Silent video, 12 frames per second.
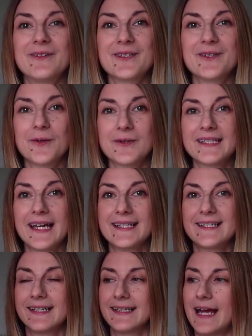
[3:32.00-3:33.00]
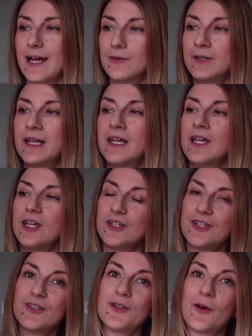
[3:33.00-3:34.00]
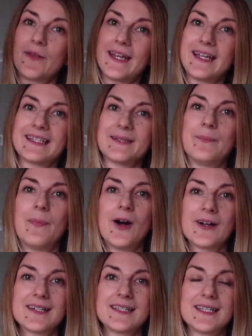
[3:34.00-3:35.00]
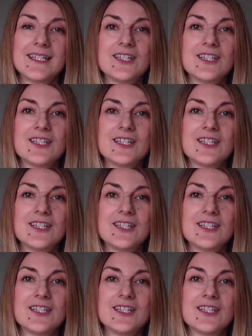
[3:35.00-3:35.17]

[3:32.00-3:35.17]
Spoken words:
there is no sizing down. Just know that it's boxy,